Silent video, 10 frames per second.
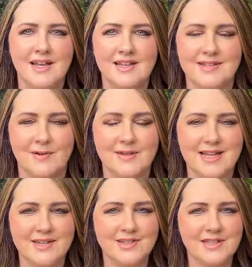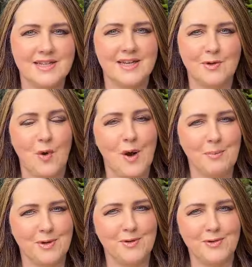So it's actually quite
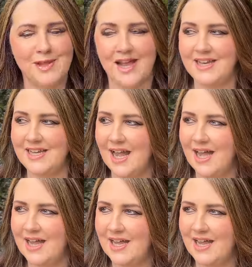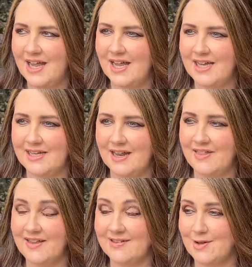beautiful out here in this